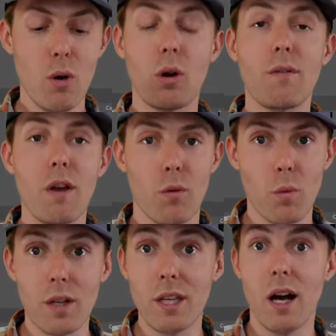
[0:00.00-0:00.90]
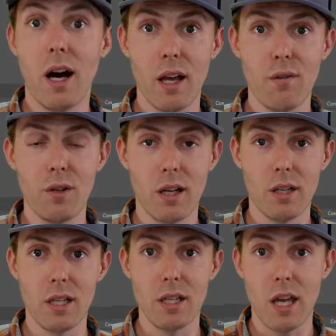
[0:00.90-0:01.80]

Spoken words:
or if you have a really high fidelity